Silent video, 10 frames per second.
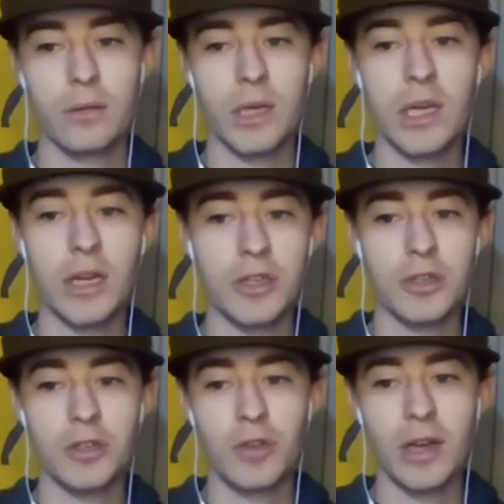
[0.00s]
He
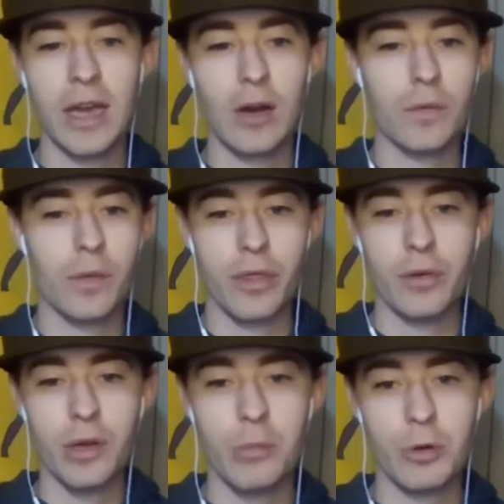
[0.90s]
doesn't strike out over
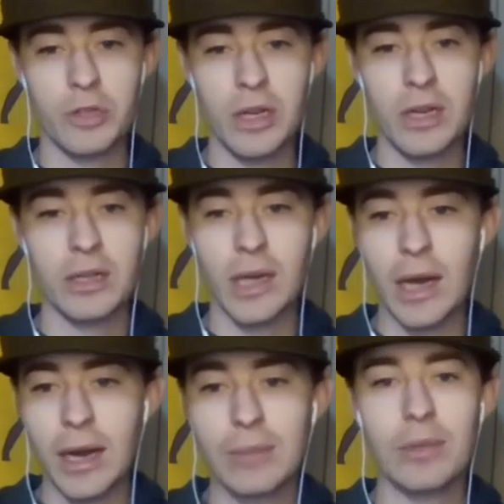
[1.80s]
30% of the
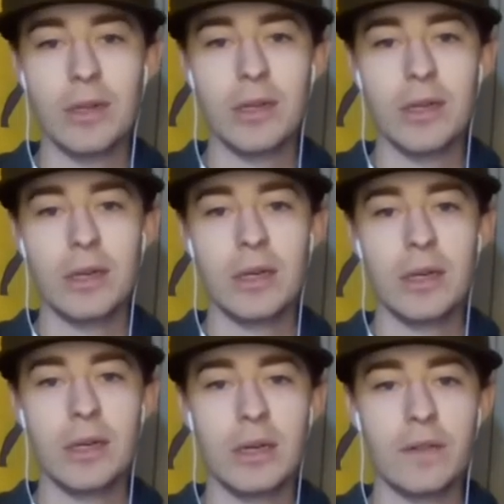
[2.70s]
time.
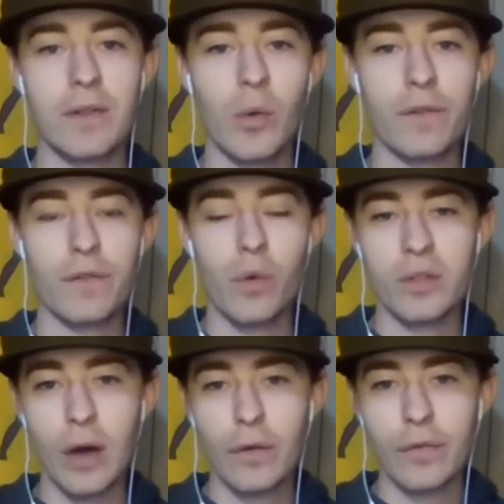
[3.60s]
If I want a
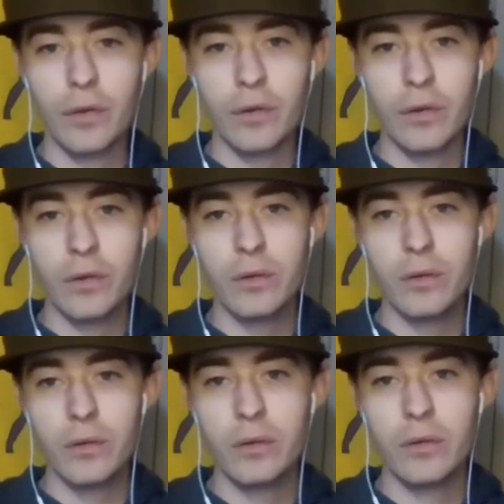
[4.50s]
fourth outfielder
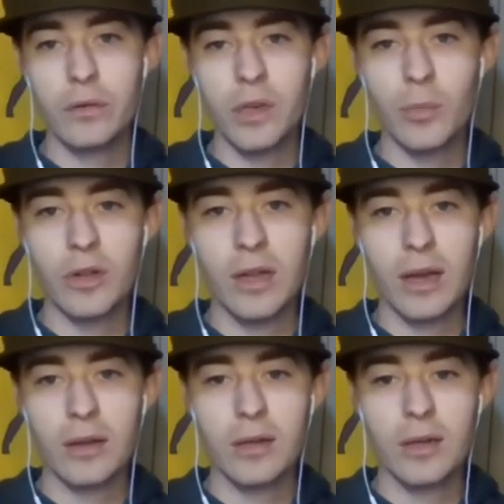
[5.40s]
or someone
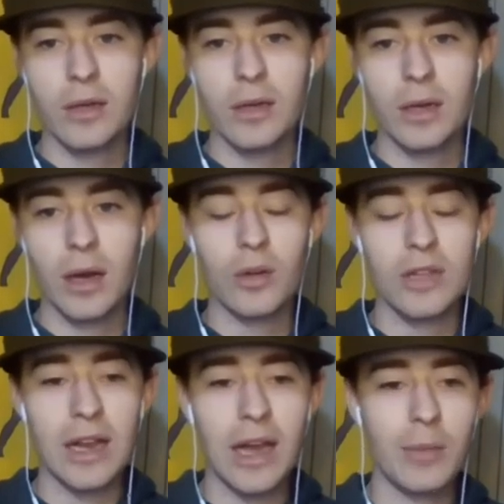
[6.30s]
that I want
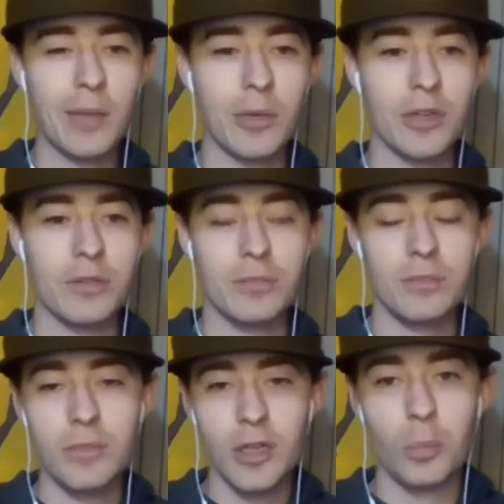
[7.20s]
that guy to be able to,
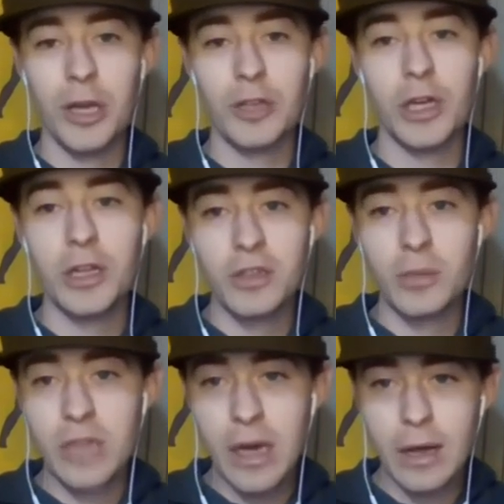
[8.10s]
you know, pinch hit
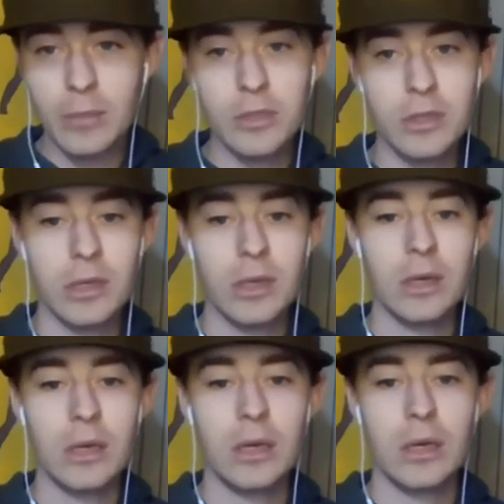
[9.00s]
sometimes.
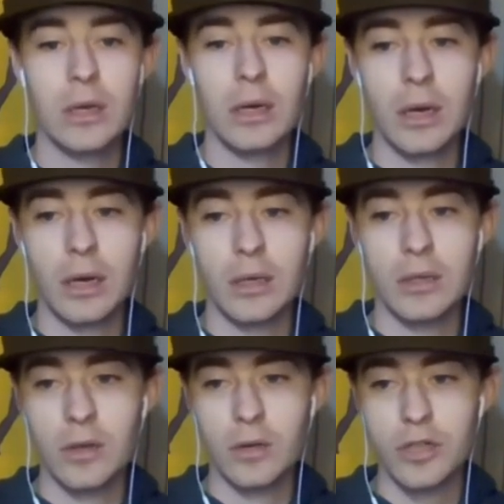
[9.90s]

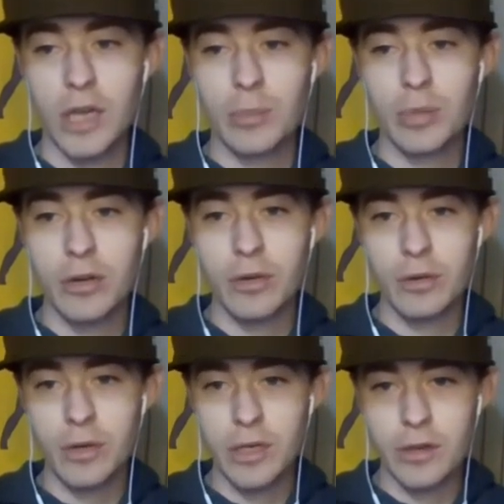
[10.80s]
So Chad
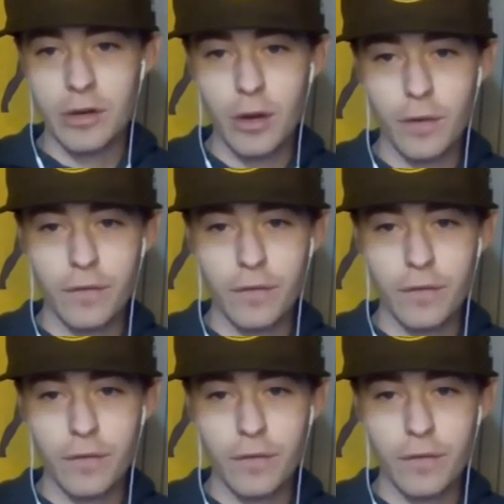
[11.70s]
Pinder is a no